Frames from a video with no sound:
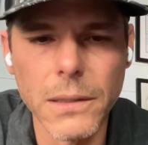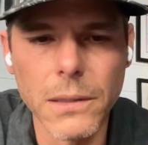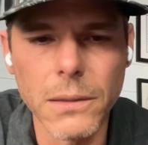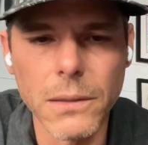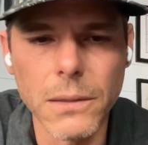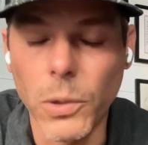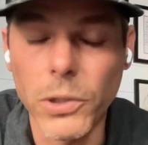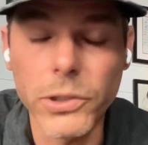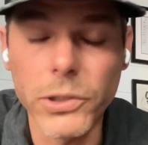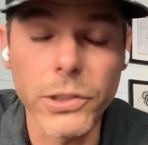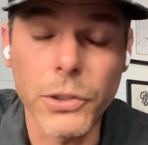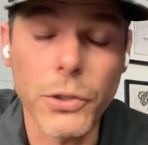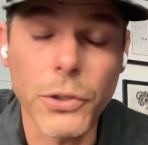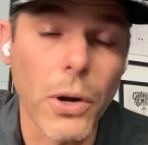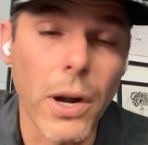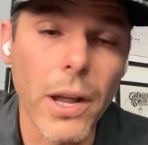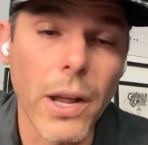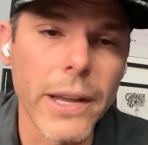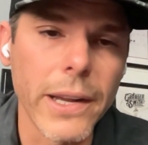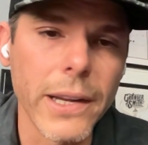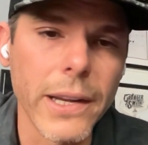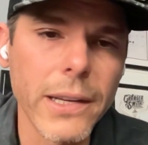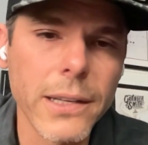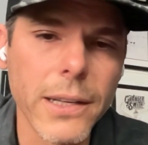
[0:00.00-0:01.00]
Wasn't
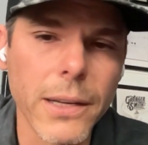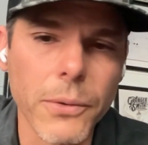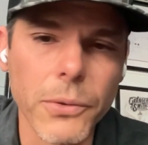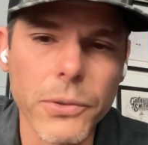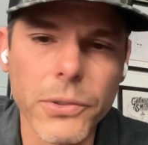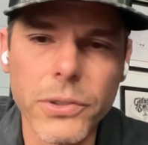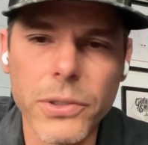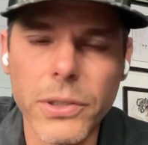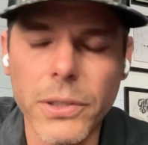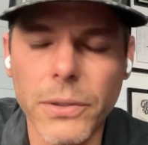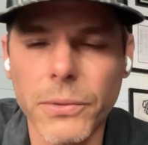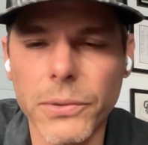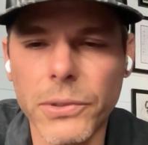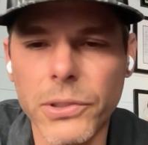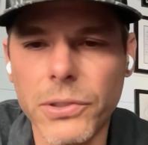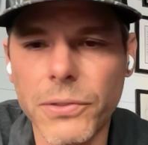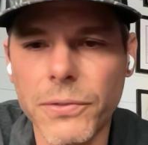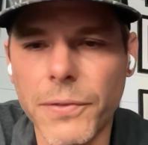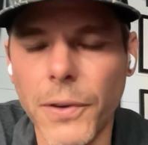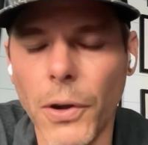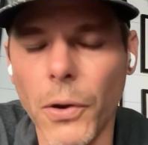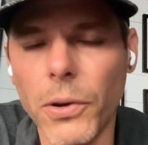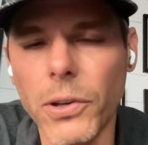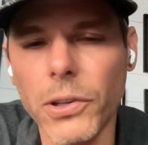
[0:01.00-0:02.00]
crying. I
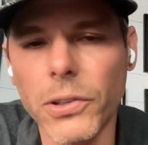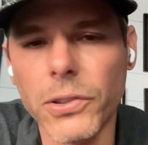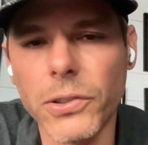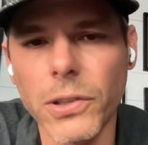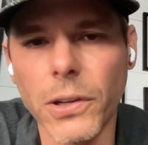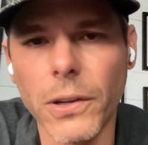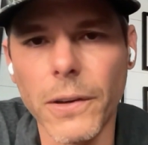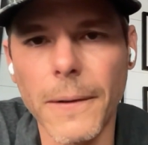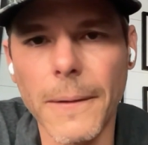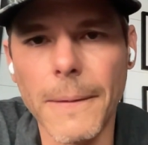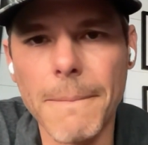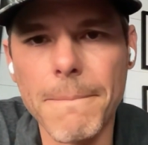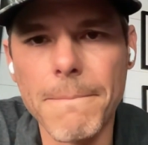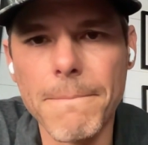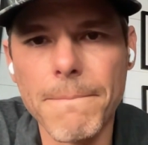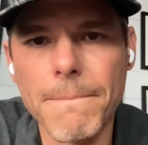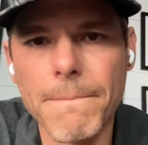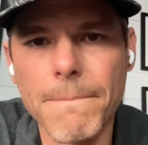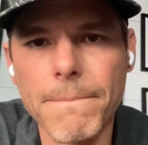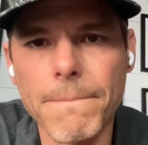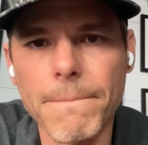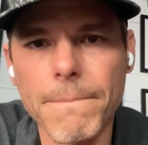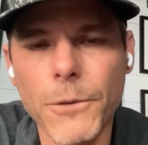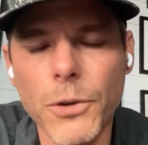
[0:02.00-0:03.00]
was focused on
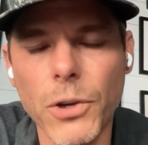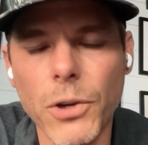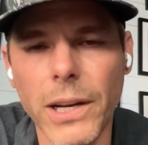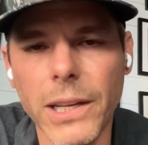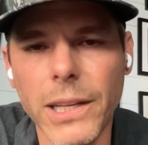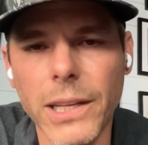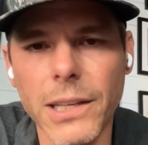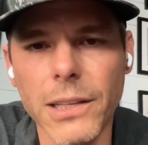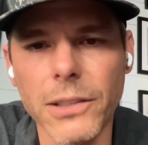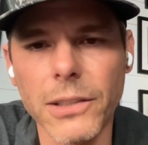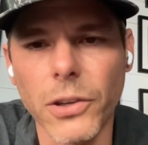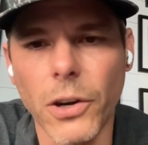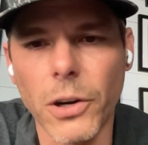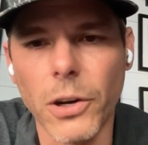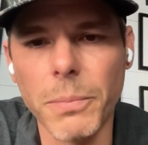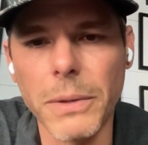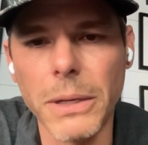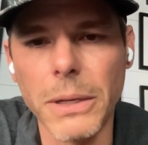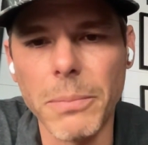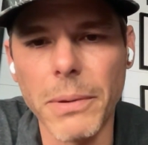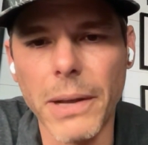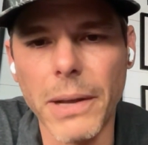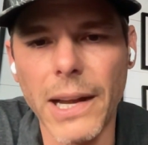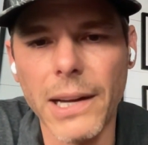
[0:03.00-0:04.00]
trying to get his
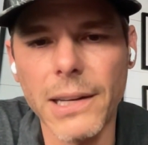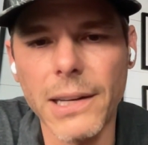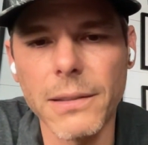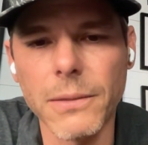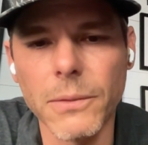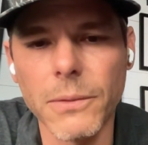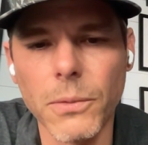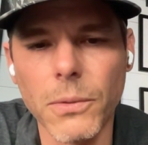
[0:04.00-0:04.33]
heartbeat back.